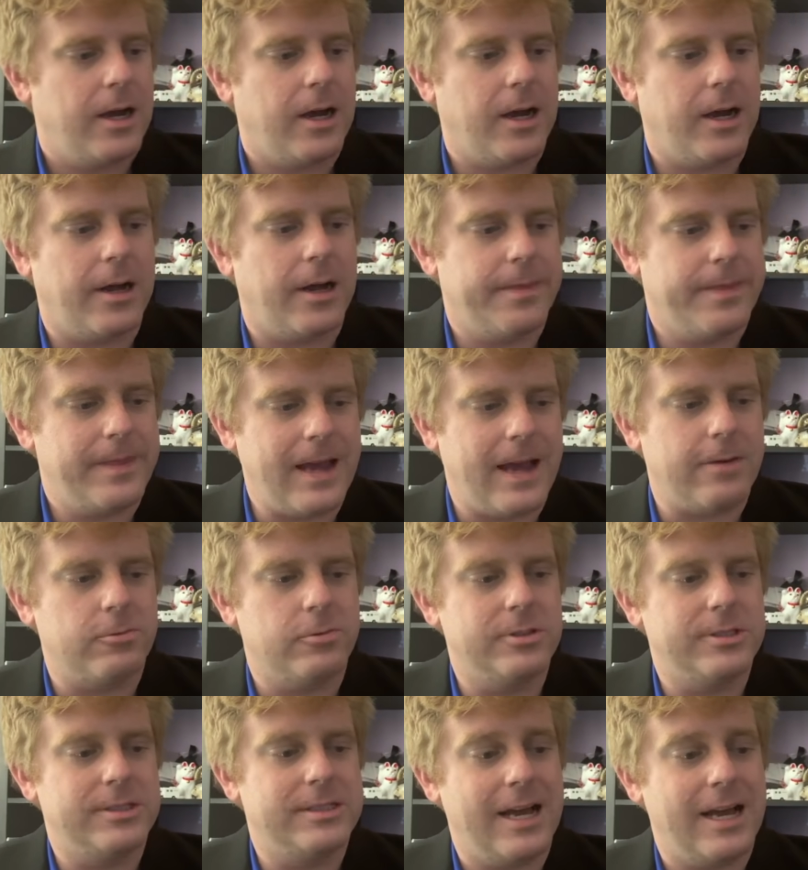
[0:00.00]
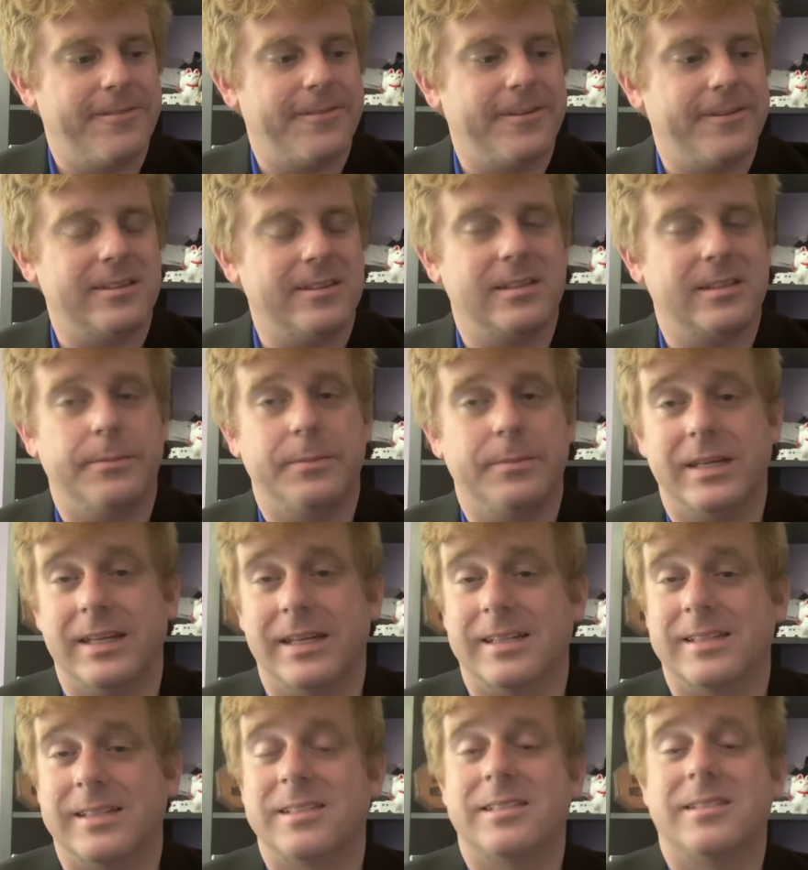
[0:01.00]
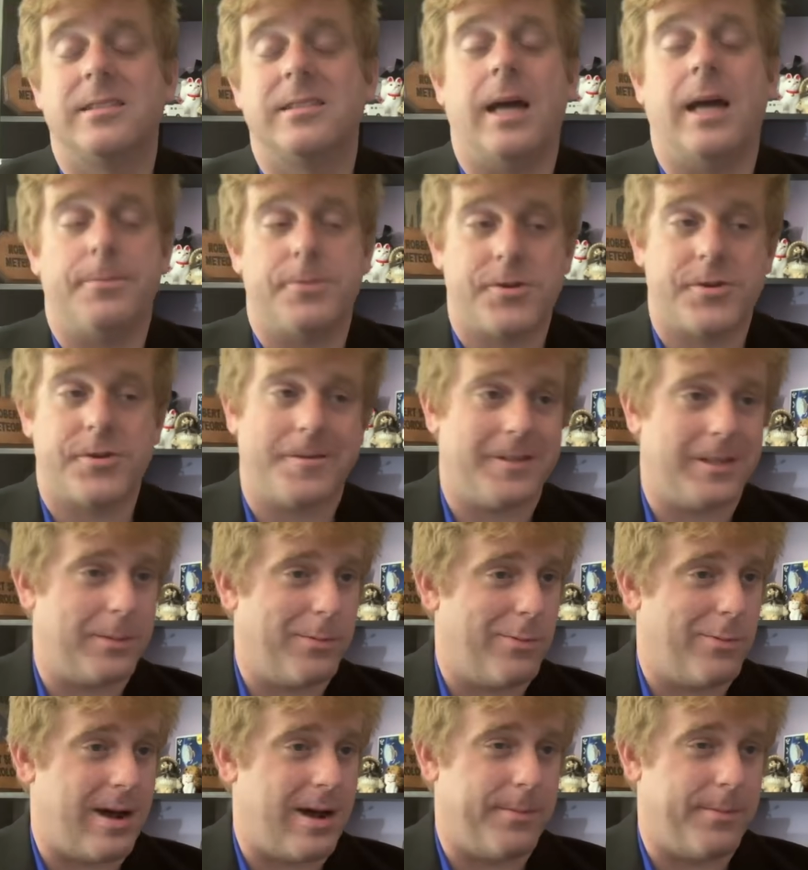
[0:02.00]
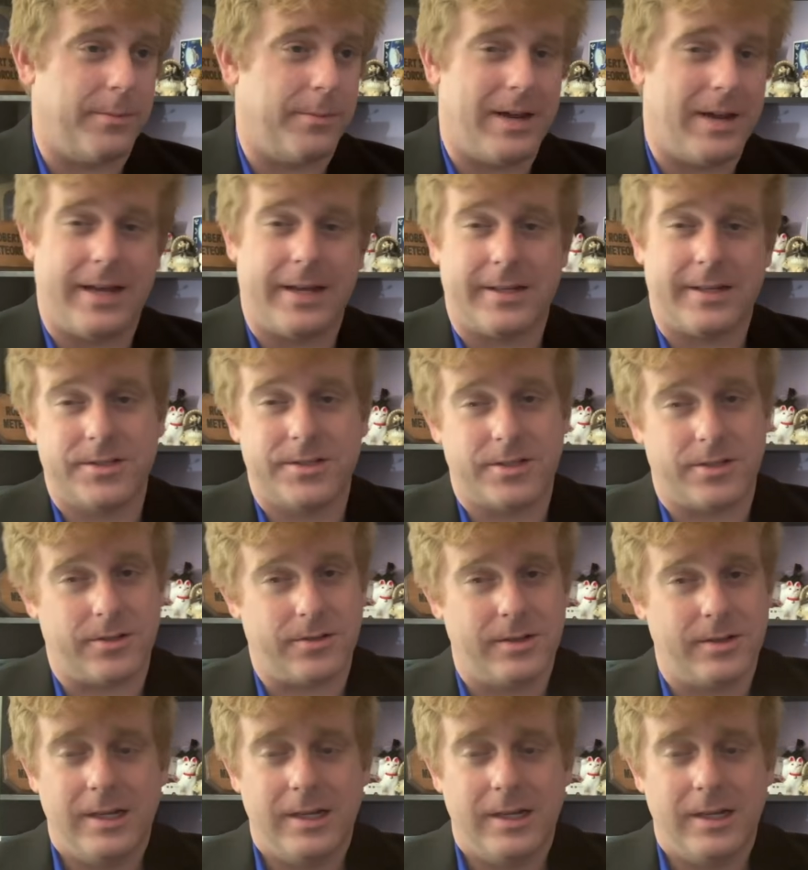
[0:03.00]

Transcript: that would definitely be exceptionally problematic. So